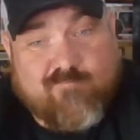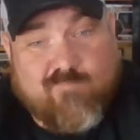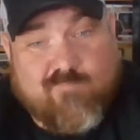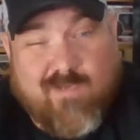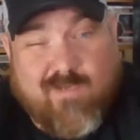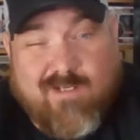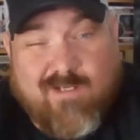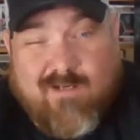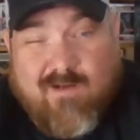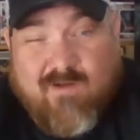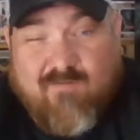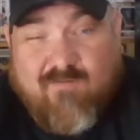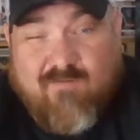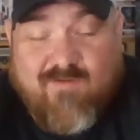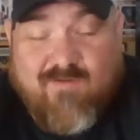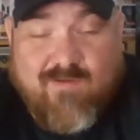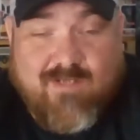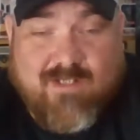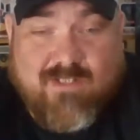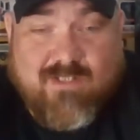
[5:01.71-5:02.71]
We get 100
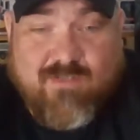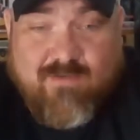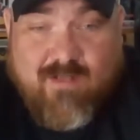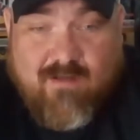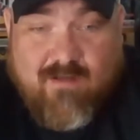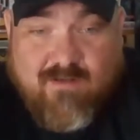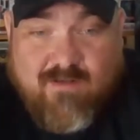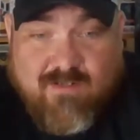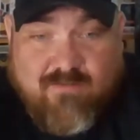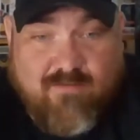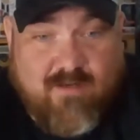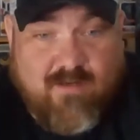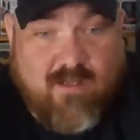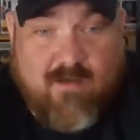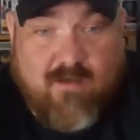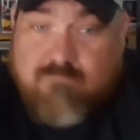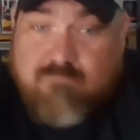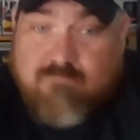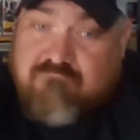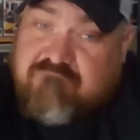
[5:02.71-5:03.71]
views, that's $3 a video.